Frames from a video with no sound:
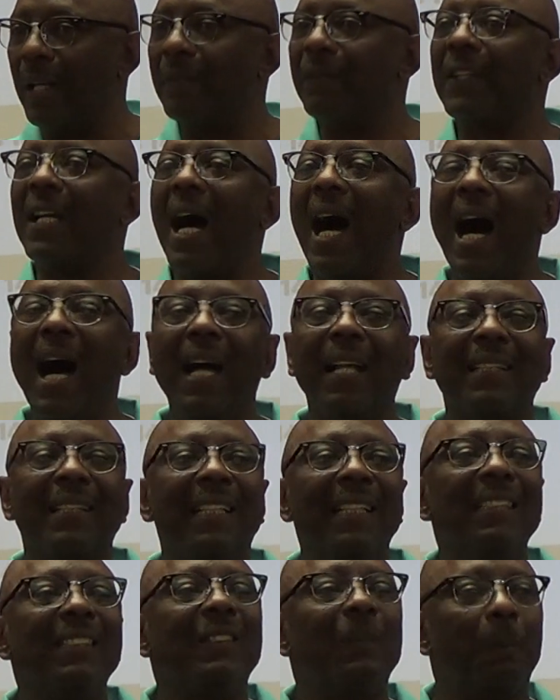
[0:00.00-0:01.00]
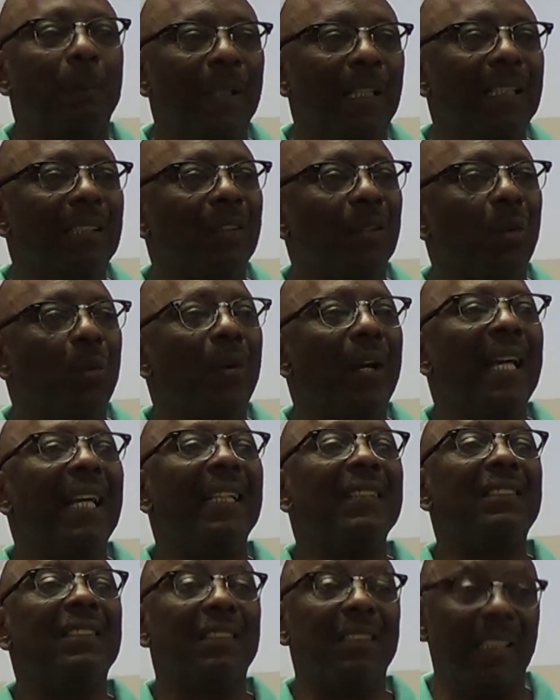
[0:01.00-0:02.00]
If God can split the
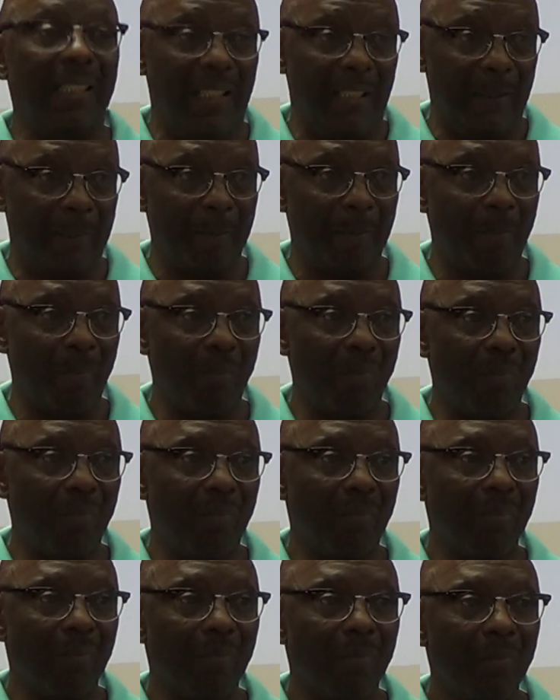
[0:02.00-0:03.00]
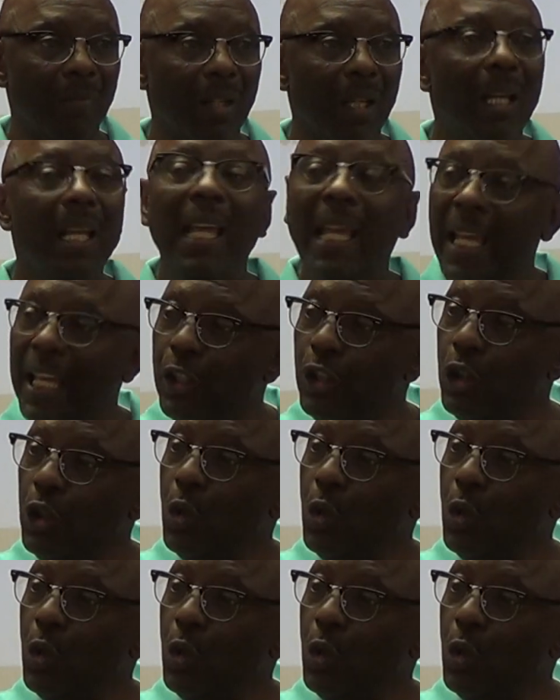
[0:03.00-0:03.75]
Red Sea and